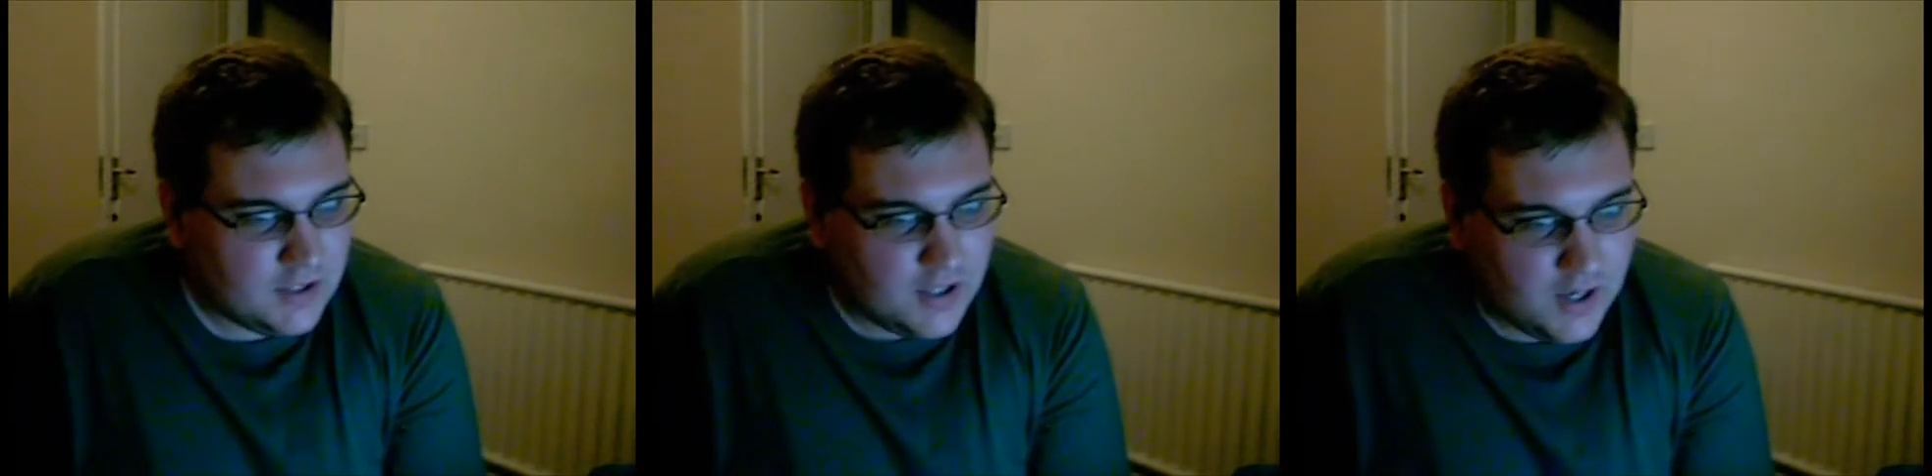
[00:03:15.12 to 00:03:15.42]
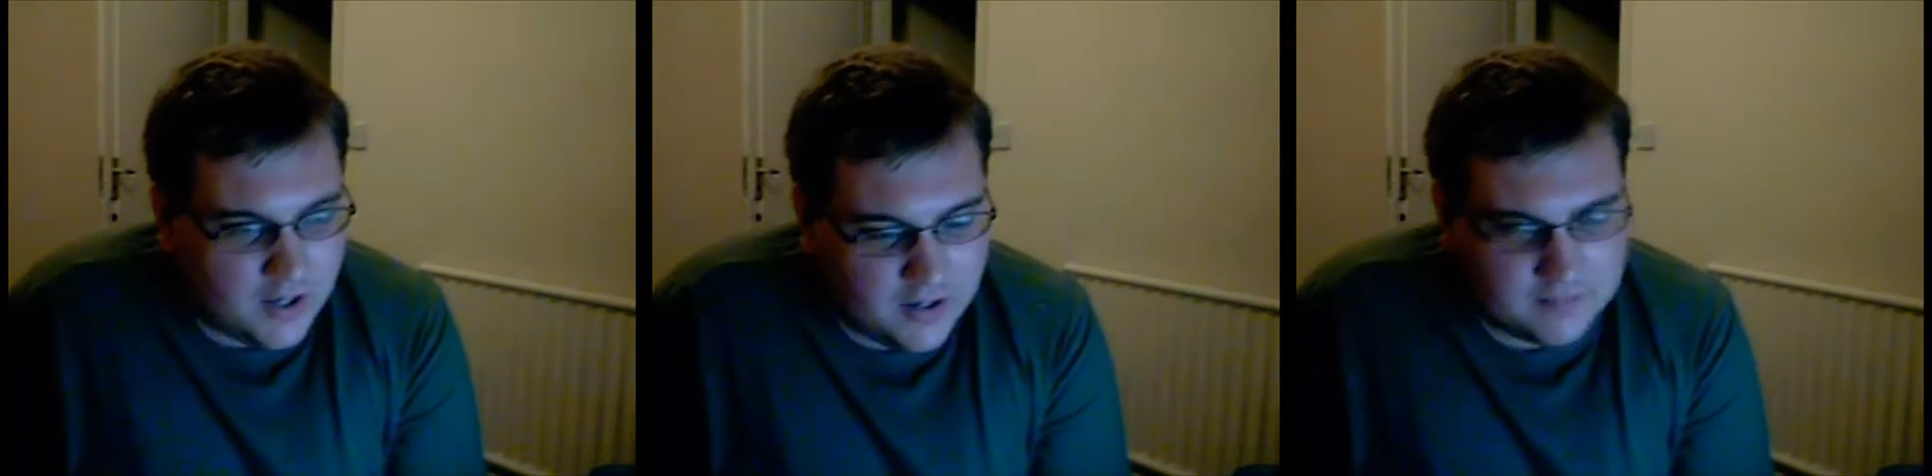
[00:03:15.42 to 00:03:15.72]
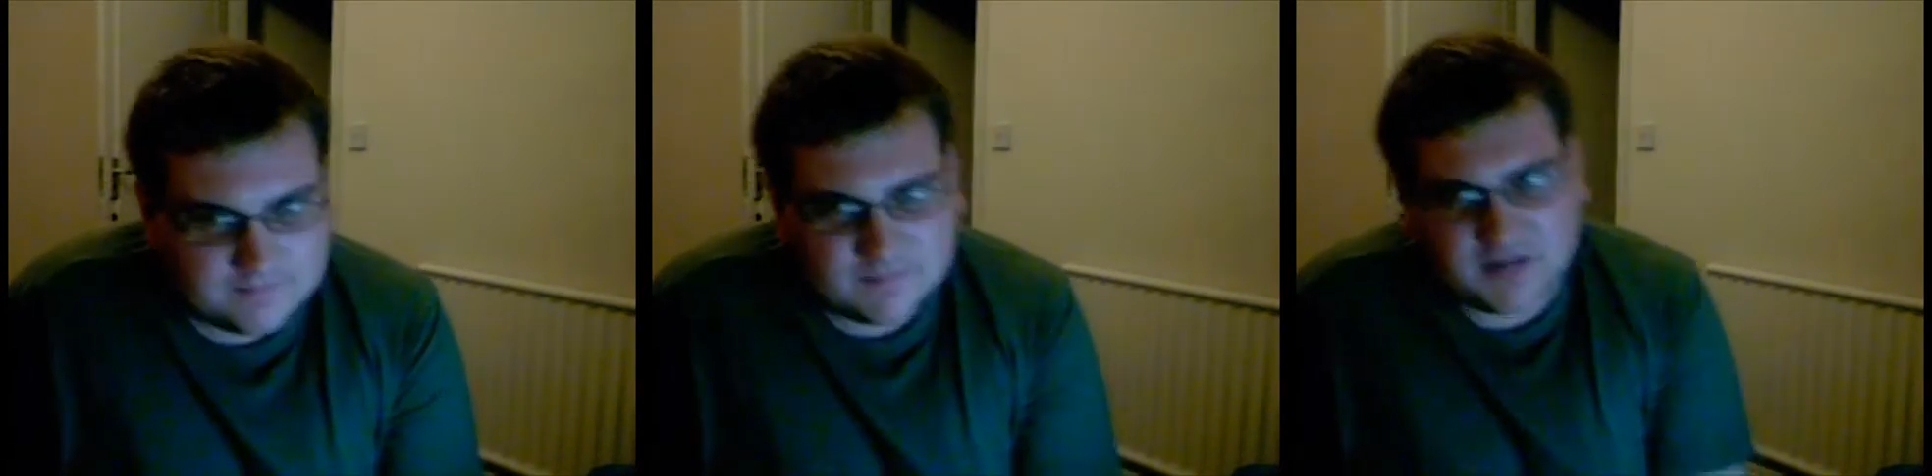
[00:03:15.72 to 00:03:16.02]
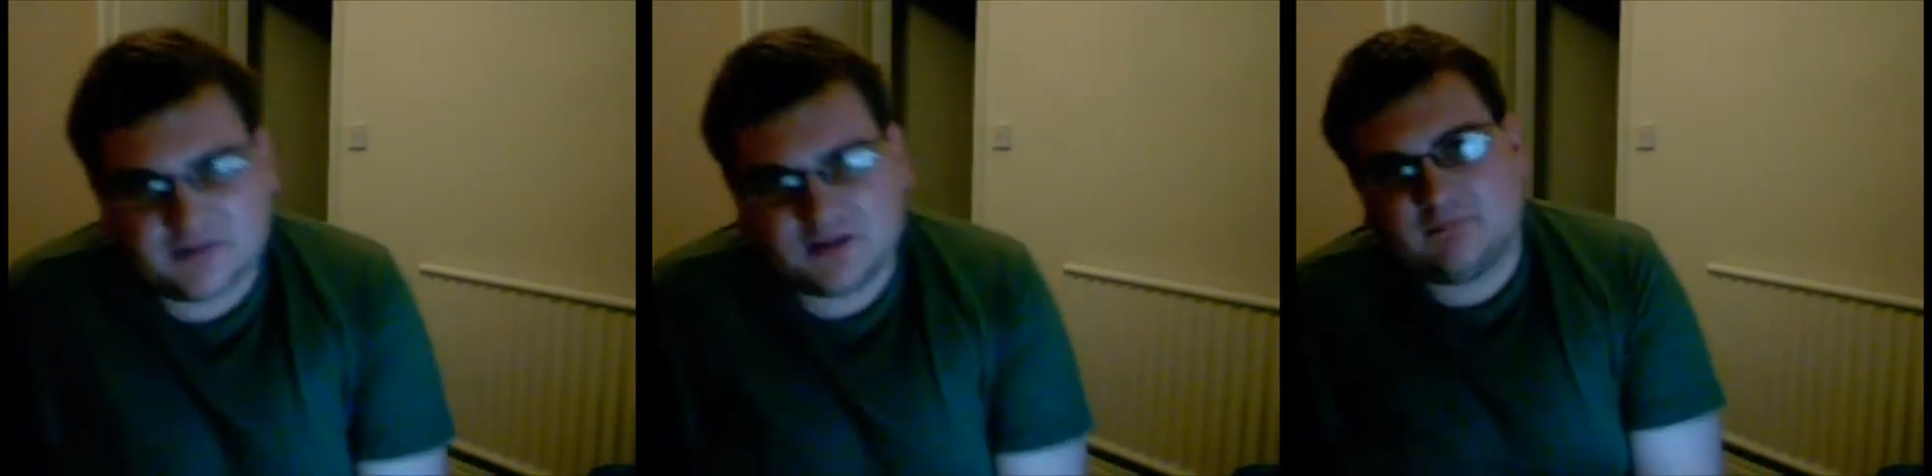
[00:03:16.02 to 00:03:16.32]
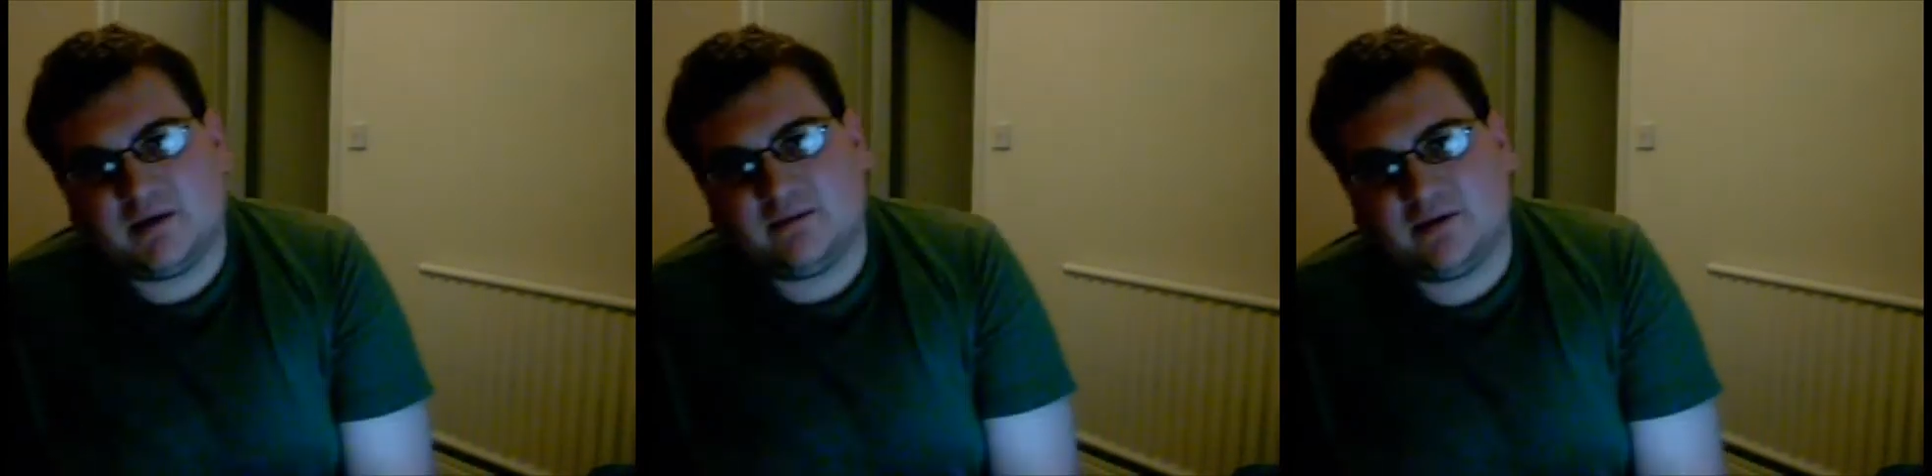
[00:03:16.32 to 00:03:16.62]
I think
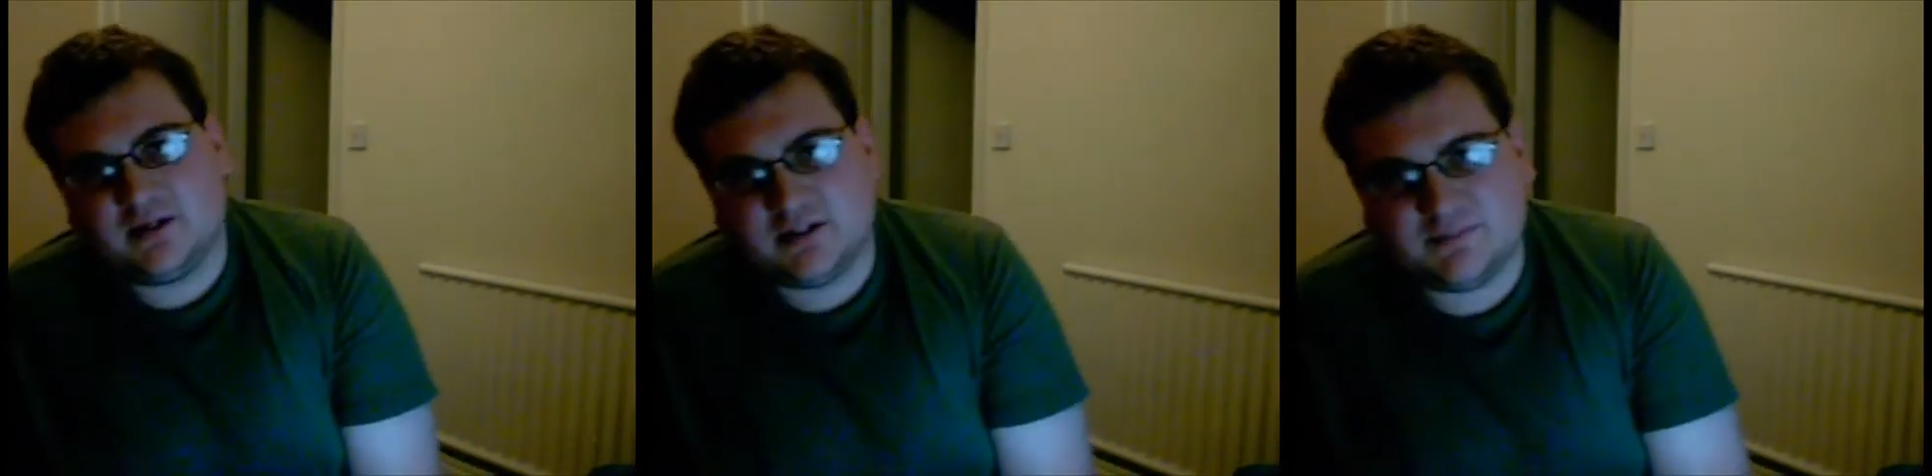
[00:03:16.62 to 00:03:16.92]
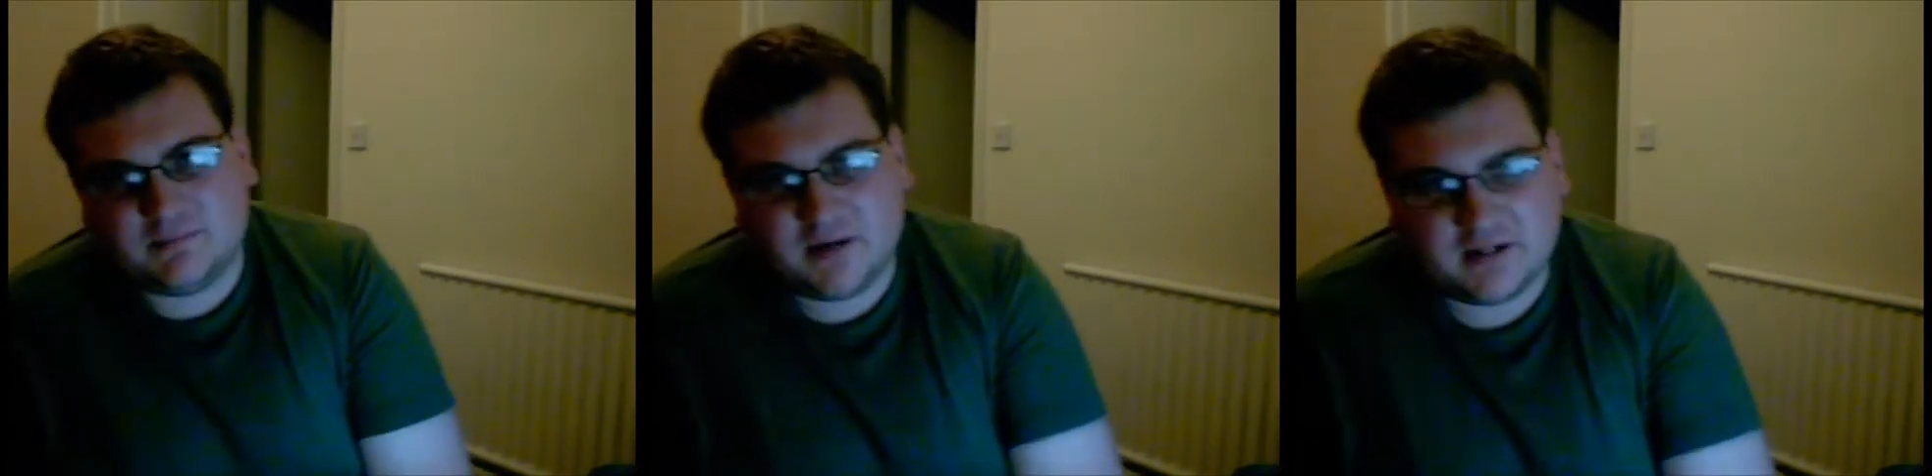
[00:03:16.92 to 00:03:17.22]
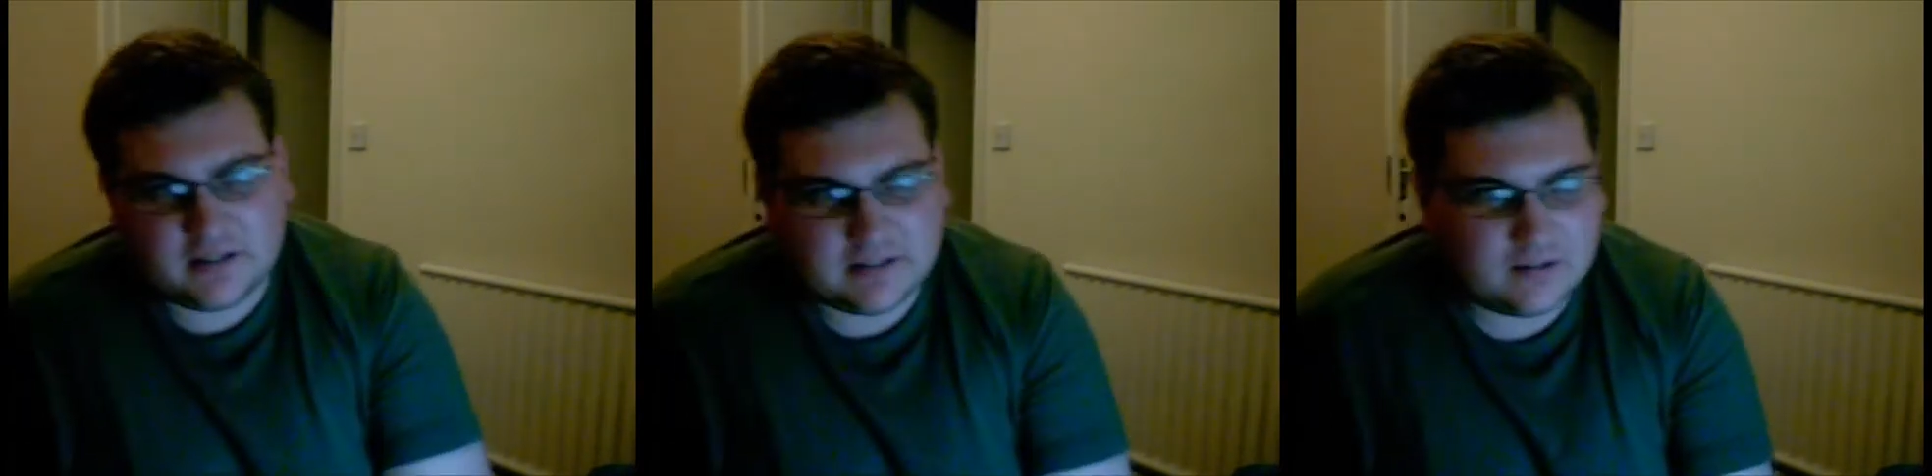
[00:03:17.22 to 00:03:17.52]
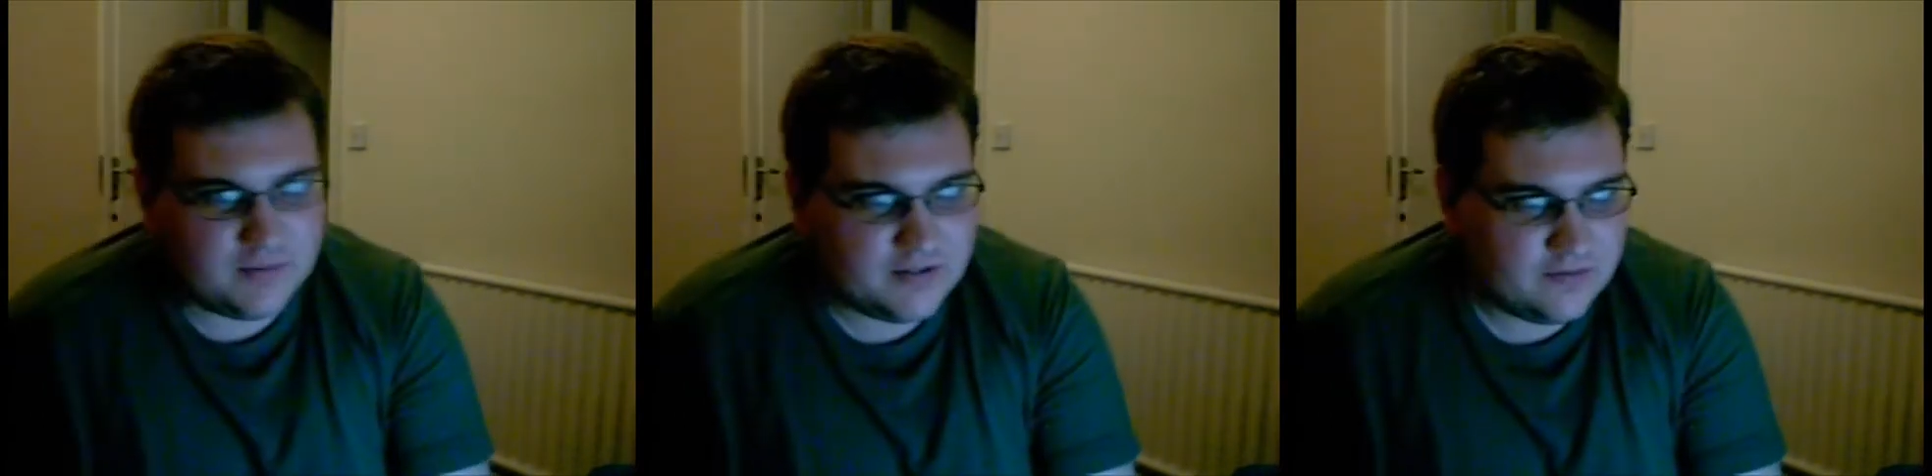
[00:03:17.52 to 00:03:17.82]
maybe it's been made a little bit.